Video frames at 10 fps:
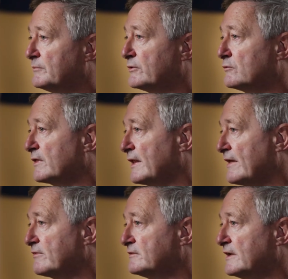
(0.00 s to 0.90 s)
but over the
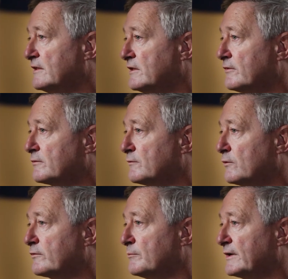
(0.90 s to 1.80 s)
last 10 years, we've
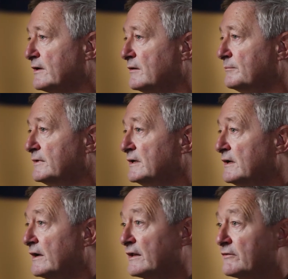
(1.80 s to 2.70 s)
also become
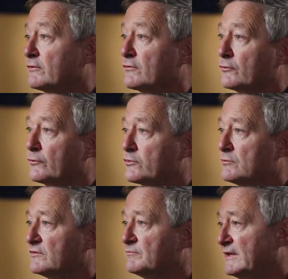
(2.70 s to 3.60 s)
a kind of
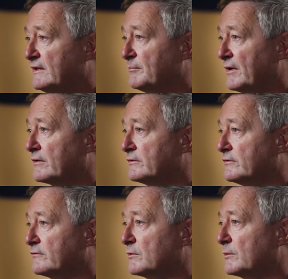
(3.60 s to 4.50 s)
consortium of media
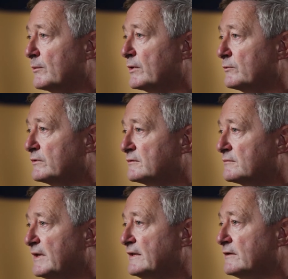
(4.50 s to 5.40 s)
partners where we work
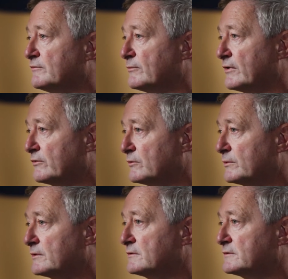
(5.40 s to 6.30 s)
with media from around the
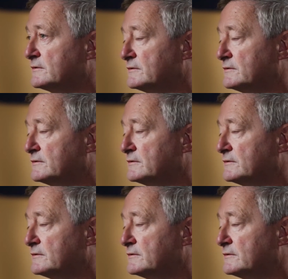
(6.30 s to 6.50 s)
world.